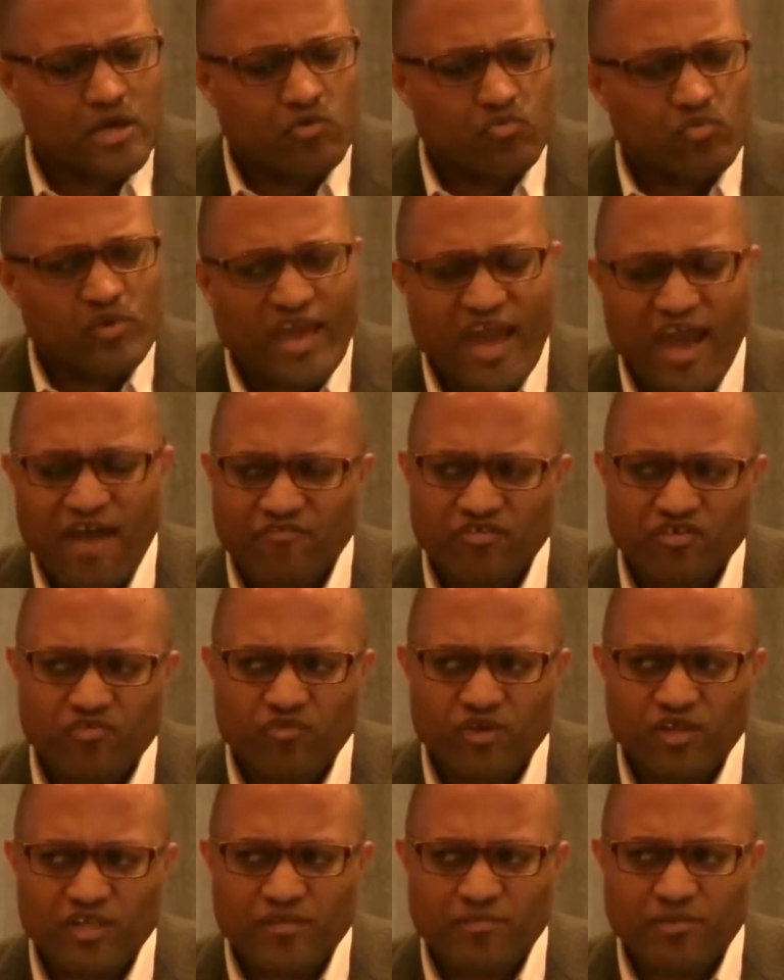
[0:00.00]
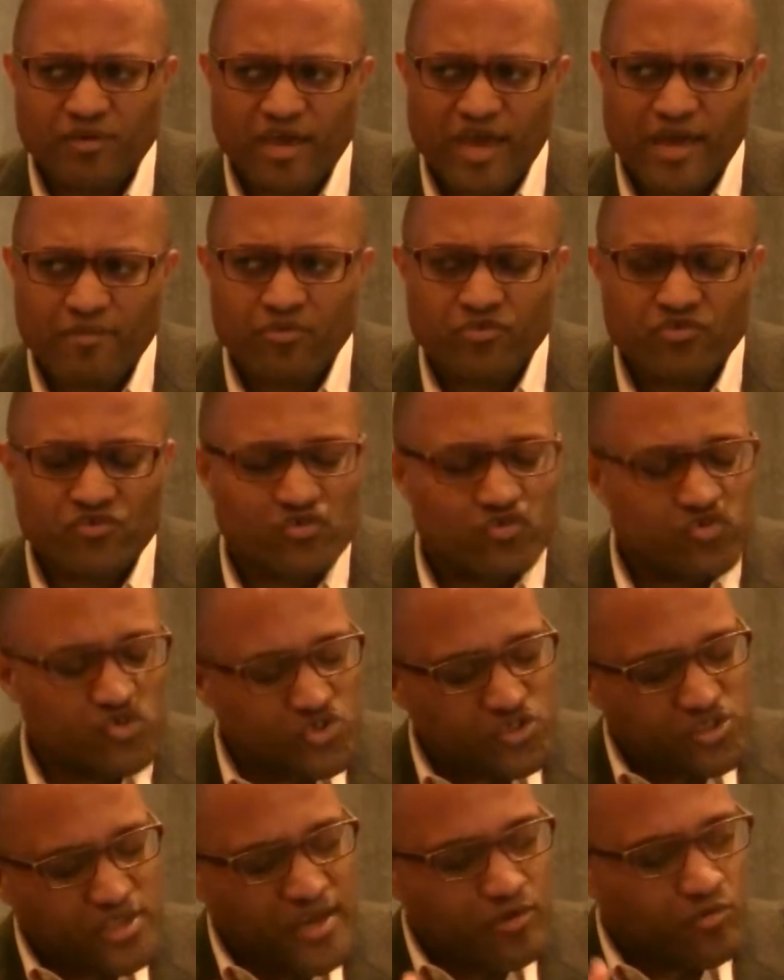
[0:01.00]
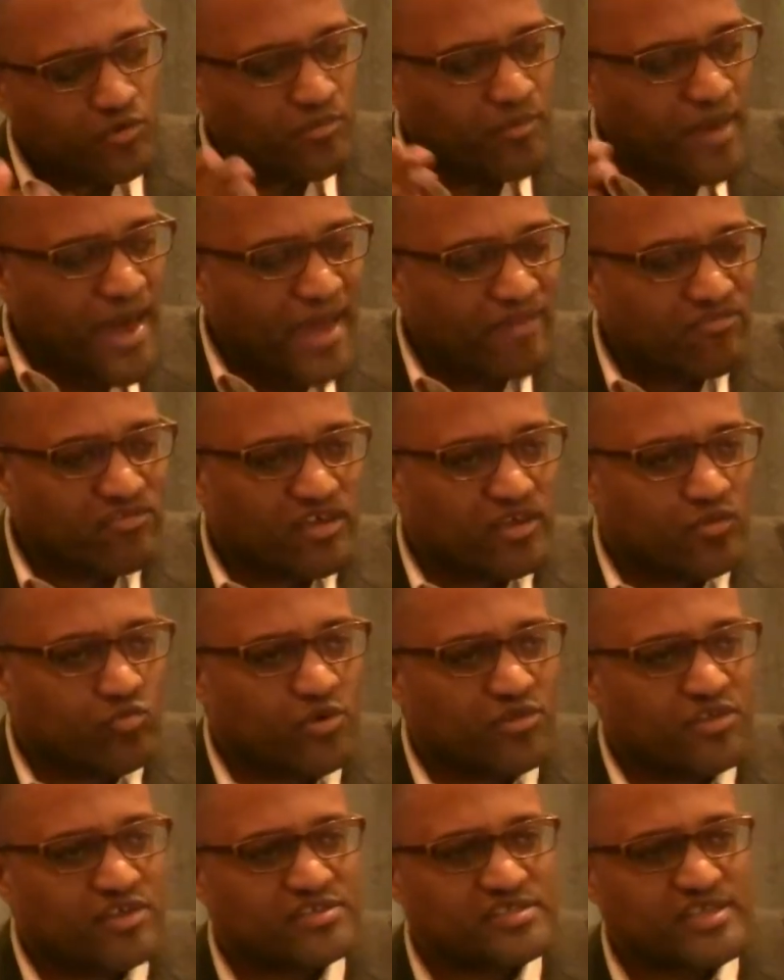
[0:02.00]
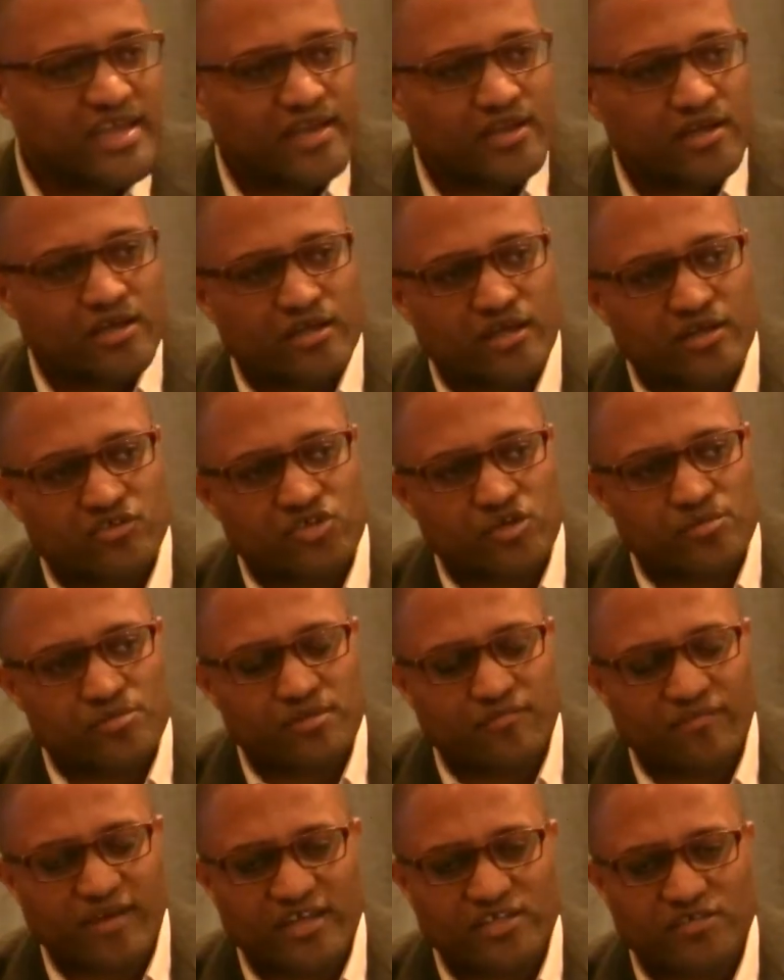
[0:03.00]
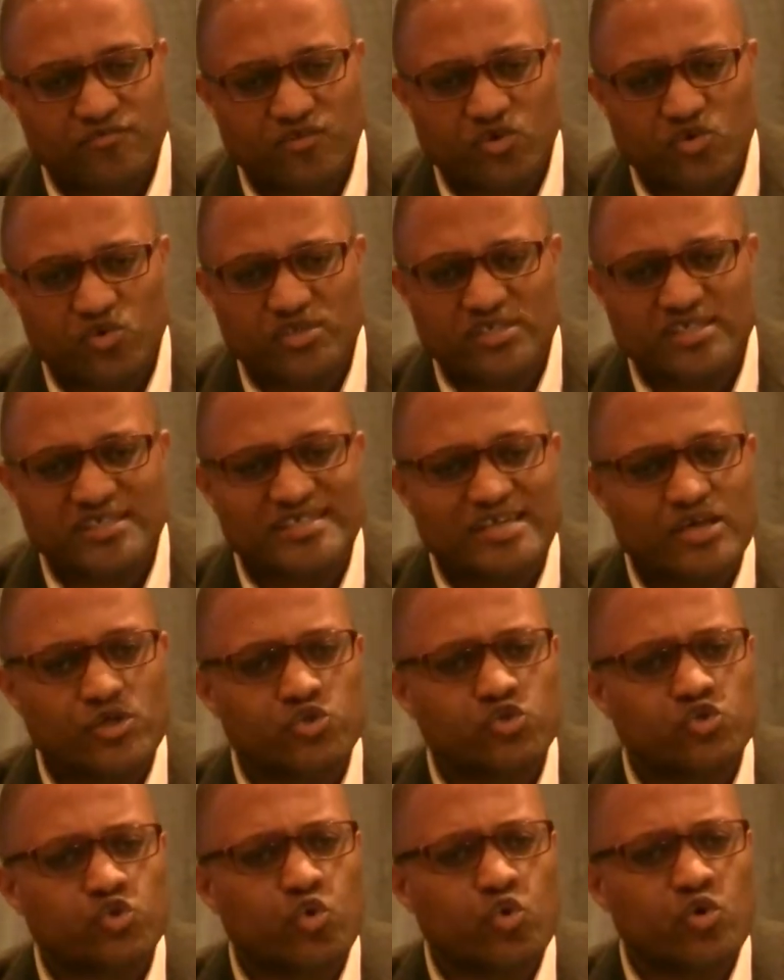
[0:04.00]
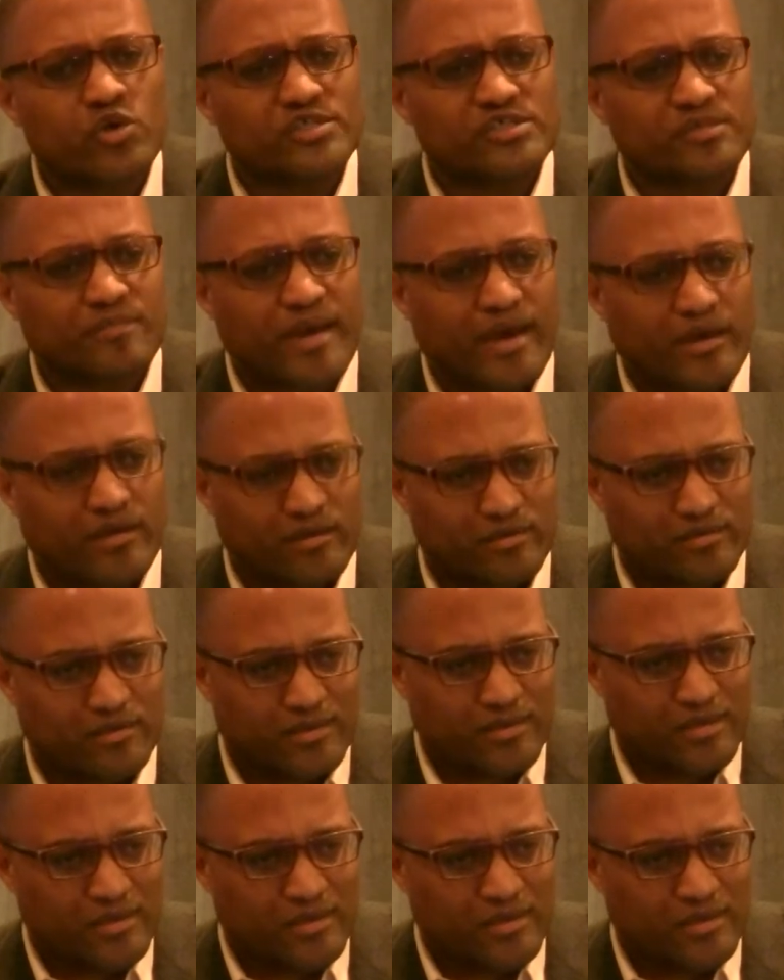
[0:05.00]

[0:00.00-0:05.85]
we have to really be able to, just like what Pat did with his data in terms of AIDS view, is to tell stories about it.